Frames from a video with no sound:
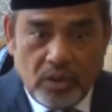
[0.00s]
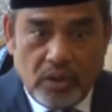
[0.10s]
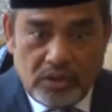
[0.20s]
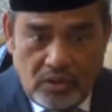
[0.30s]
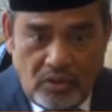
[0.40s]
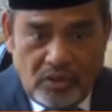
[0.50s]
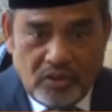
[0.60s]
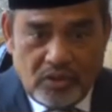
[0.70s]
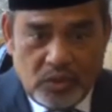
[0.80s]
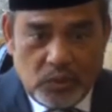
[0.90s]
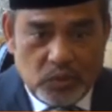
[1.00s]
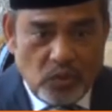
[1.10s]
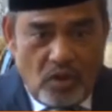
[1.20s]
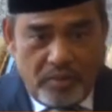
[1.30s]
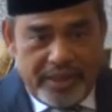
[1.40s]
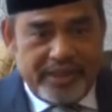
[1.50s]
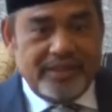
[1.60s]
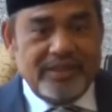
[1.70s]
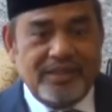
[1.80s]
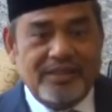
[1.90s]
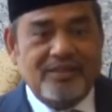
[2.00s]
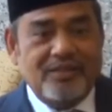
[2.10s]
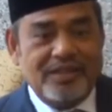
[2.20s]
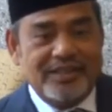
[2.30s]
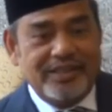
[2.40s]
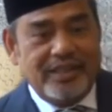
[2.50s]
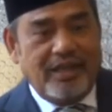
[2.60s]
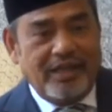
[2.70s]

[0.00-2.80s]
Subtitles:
and over 6,000 branches to look after,